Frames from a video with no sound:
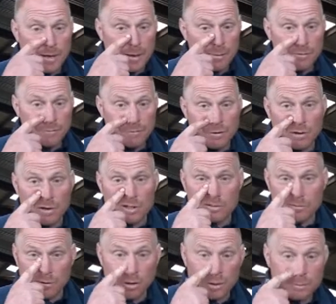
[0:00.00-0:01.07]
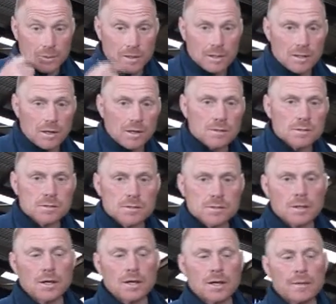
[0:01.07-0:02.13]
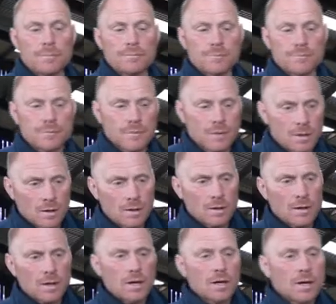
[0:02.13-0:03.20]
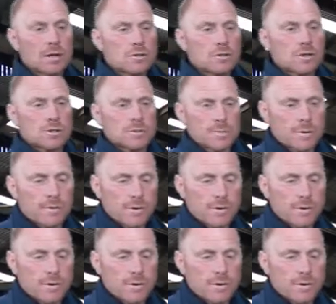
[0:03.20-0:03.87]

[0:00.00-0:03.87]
became a focus farm because in conjunction